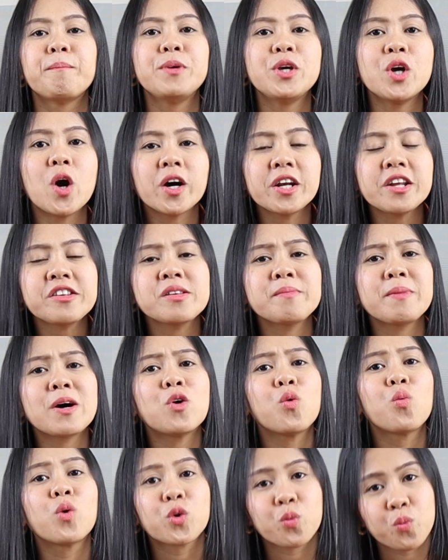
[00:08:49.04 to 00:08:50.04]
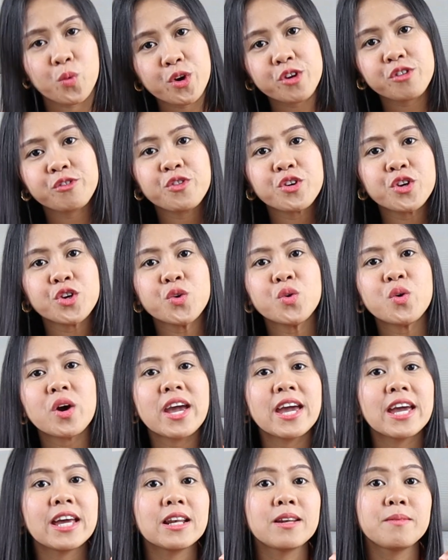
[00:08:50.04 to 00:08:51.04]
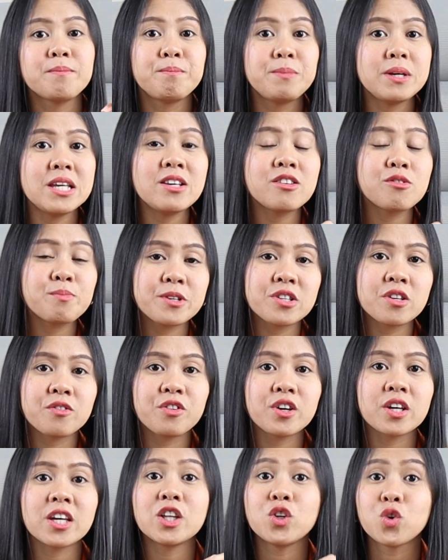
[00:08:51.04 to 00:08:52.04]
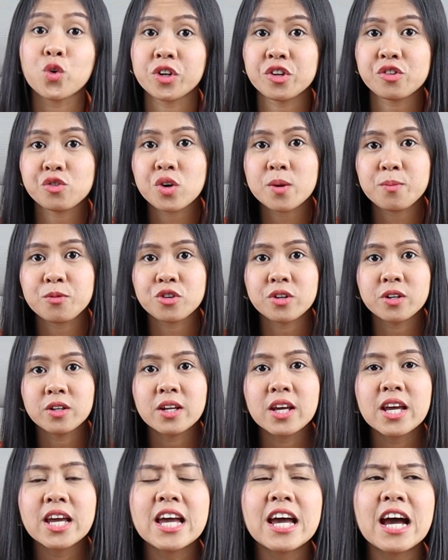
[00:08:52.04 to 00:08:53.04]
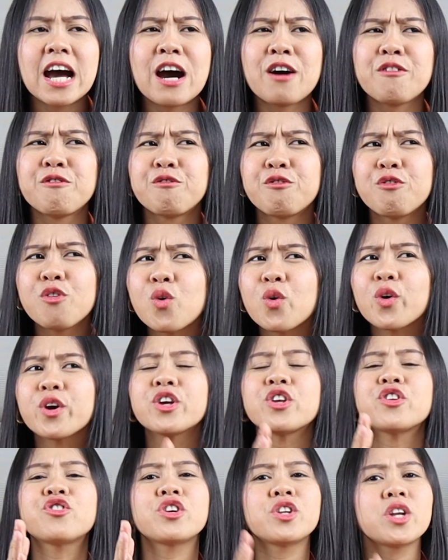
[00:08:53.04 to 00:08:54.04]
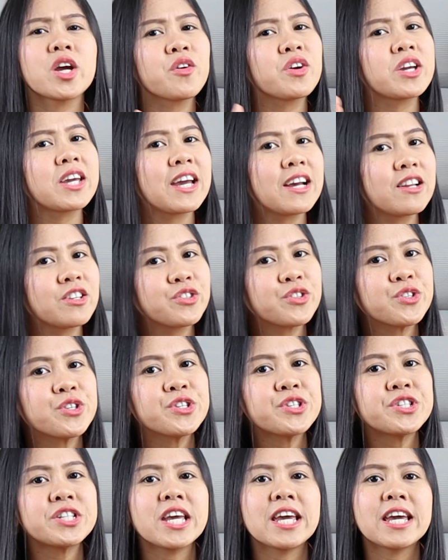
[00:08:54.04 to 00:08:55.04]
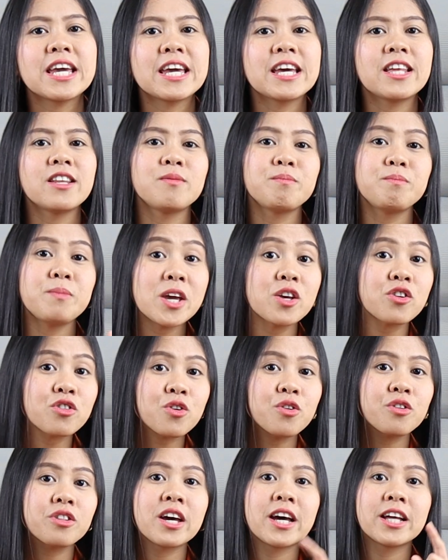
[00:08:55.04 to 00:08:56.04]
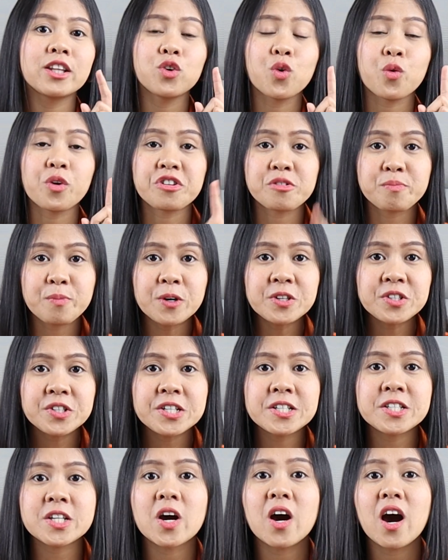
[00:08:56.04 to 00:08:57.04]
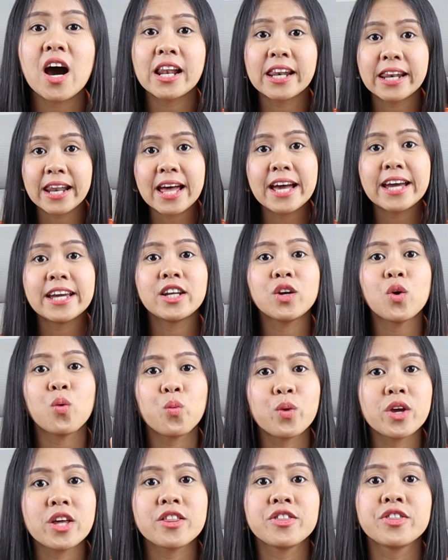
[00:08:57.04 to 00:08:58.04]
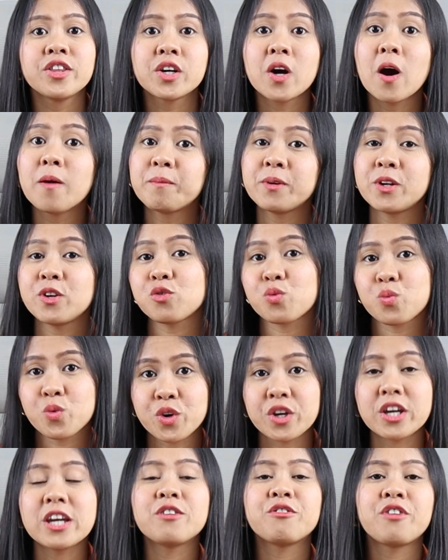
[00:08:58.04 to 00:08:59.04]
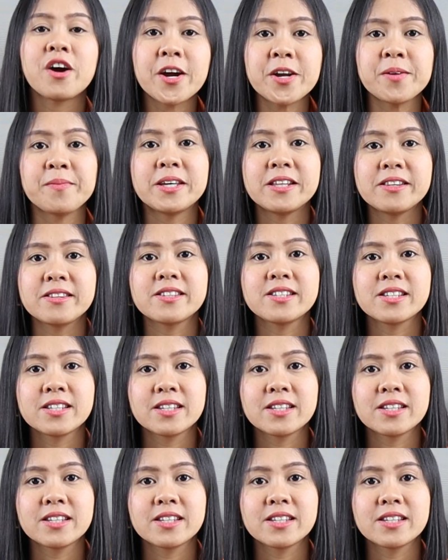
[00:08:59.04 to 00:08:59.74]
Be honest about what works for you and be specific in your description. Avoid generic answers and make sure that your responses align with the company's work environment.